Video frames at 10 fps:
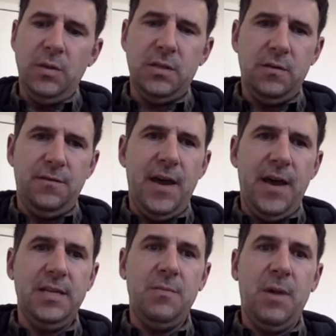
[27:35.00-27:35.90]
What's
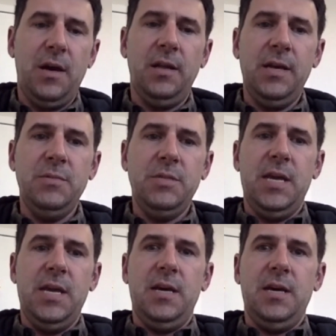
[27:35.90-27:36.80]
fascinating about claims
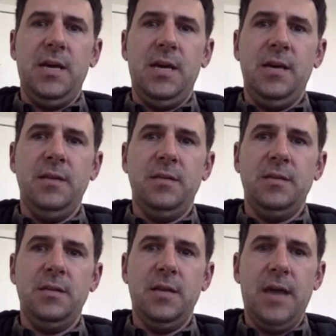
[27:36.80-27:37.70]
data
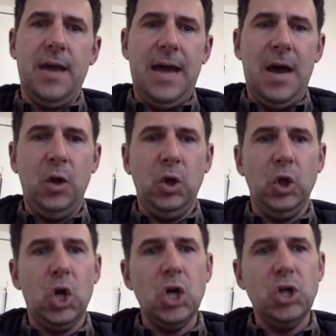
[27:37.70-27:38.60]
is how
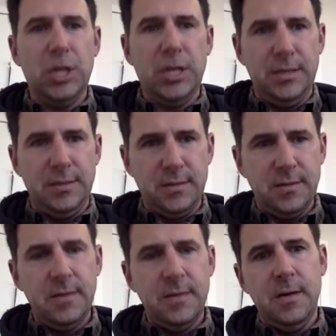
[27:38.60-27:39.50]
large it
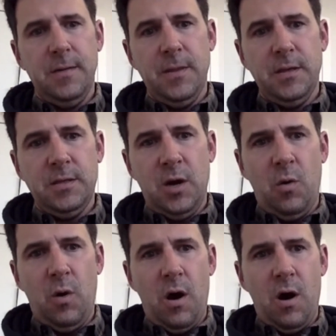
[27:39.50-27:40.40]
is.
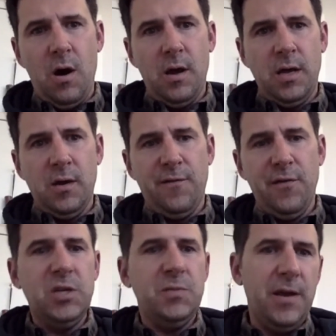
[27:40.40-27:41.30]
So
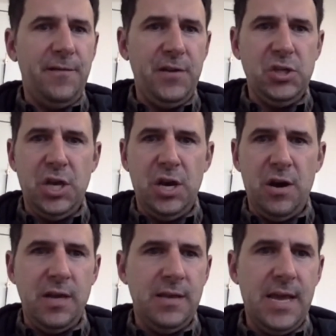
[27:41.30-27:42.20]
for each
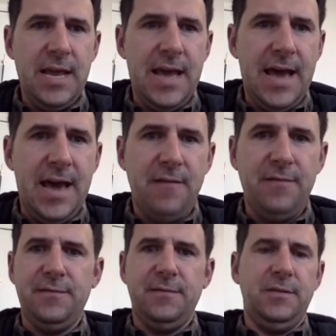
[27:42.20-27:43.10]
beneficiary, they could have
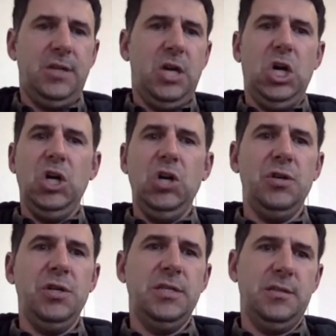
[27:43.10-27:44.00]

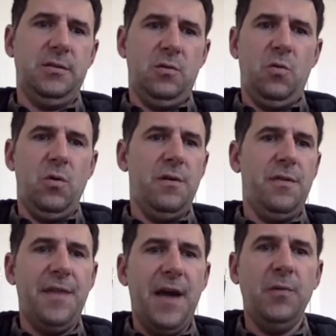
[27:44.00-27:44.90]
hundreds or
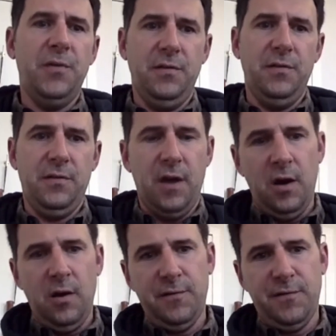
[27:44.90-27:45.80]
thousands
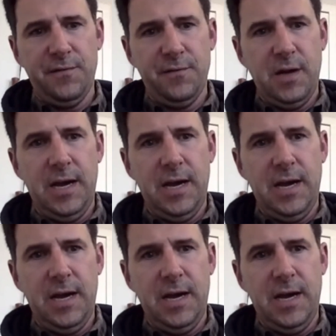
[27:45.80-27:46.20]
of